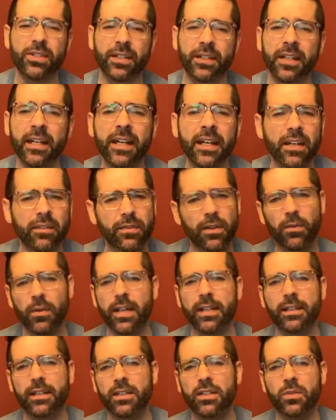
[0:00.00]
And if you
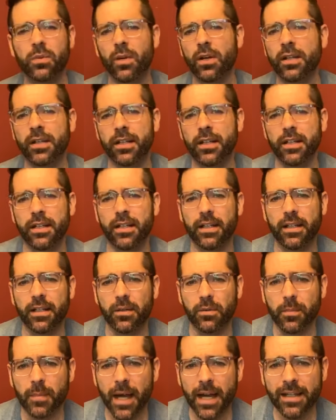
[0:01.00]
read this one, it,
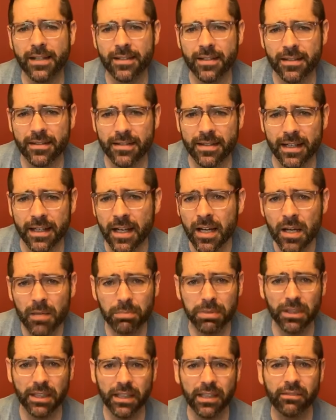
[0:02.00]
reminds us that
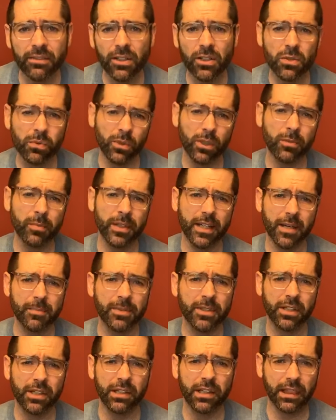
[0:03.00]
believers will be up
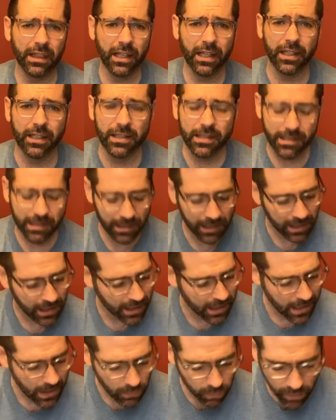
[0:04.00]
to good things.
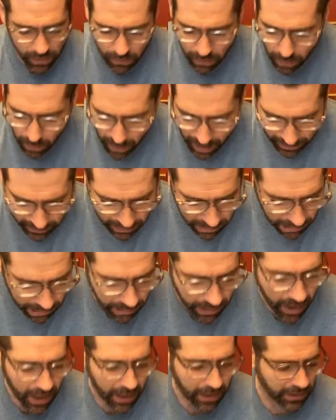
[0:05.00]
We will want
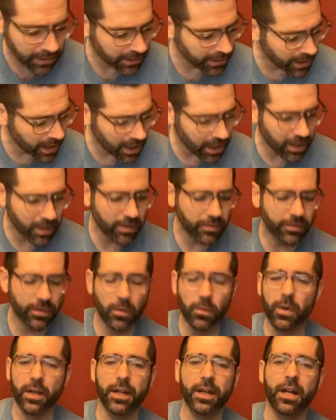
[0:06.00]
to
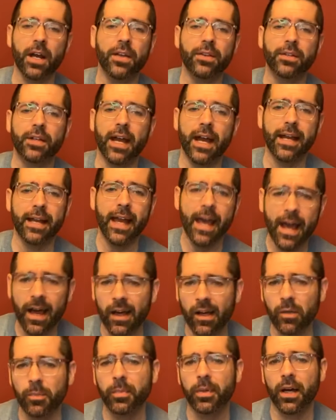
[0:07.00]
love one another and
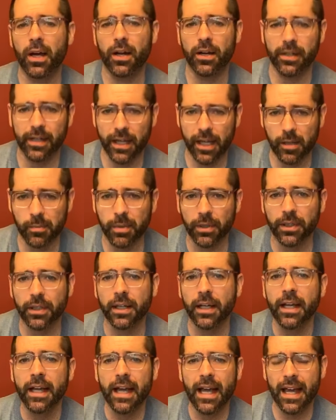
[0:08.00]
help our
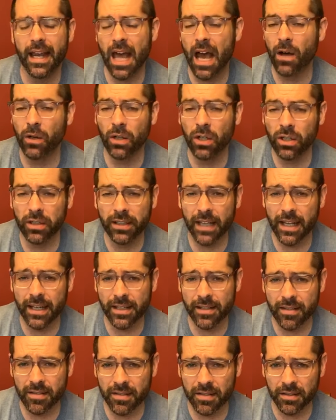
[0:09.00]
neighbor, and how good that
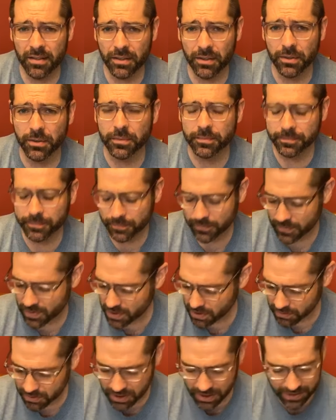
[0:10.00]
is to do. And
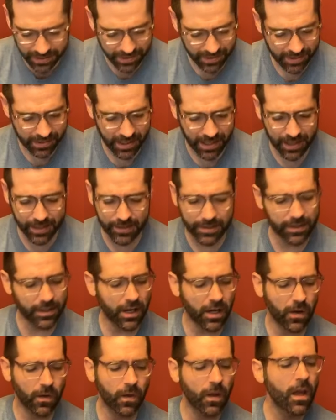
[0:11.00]
so Jesus says, you
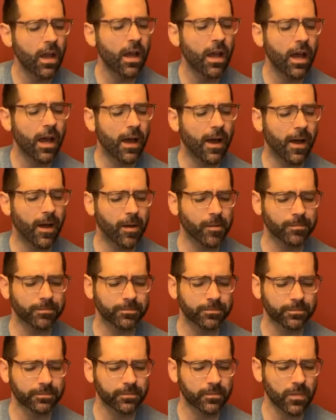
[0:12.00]
know,
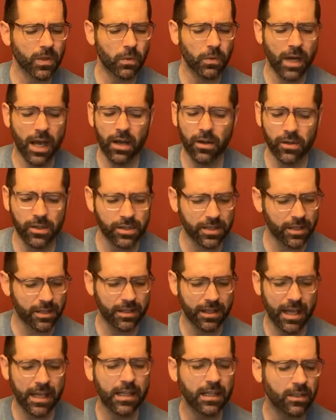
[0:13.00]
um, when I was
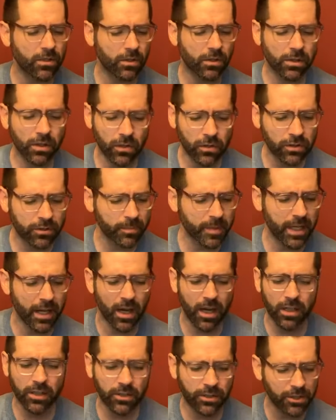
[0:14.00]
naked, you clothed me,
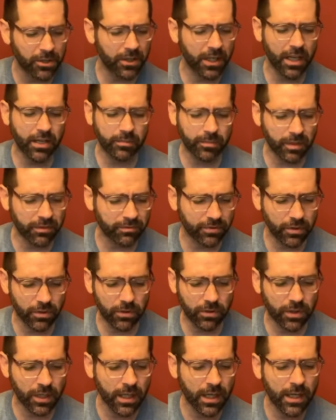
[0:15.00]
hungry, you gave me
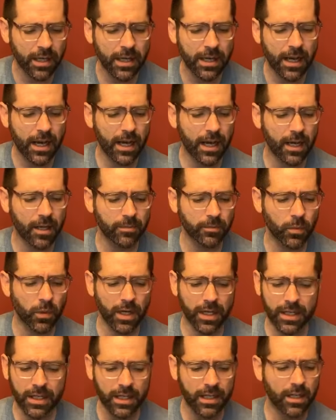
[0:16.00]
food. Um,
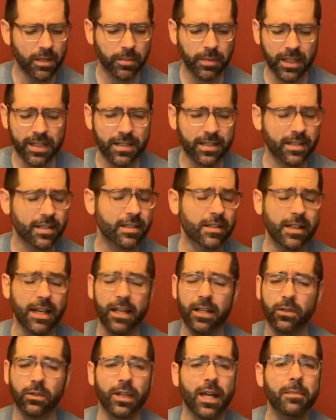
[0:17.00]
when I needed a place to
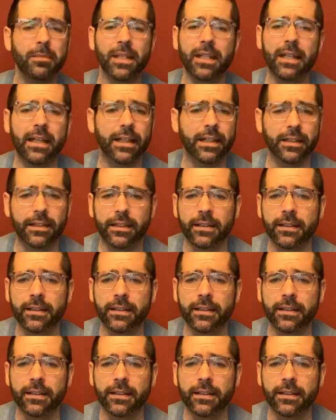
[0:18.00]
stay, you let me in.